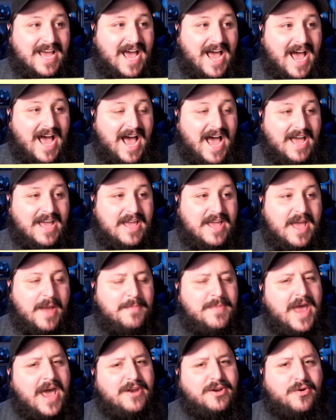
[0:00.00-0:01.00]
I,
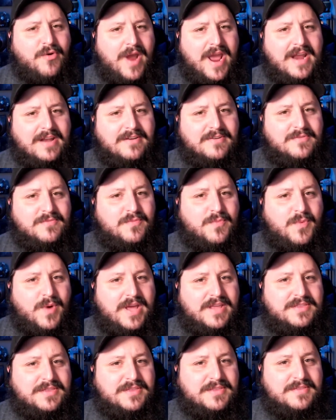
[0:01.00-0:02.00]
am not great
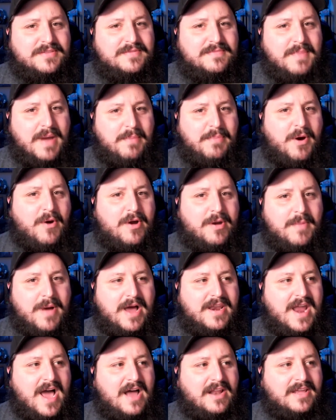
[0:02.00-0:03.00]
with my
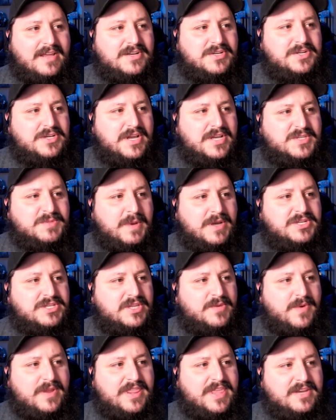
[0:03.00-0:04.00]
Pokemon knowledge,
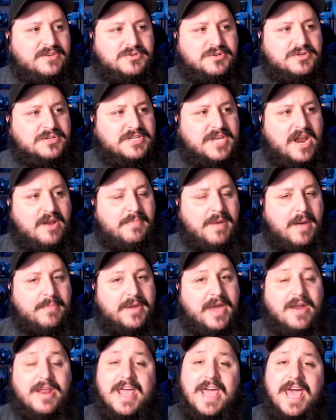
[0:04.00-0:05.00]
especially when things are just kind of
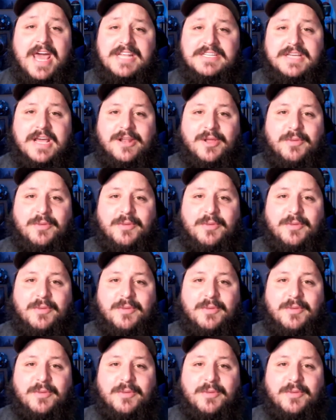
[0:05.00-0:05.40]
popping out. And he's got a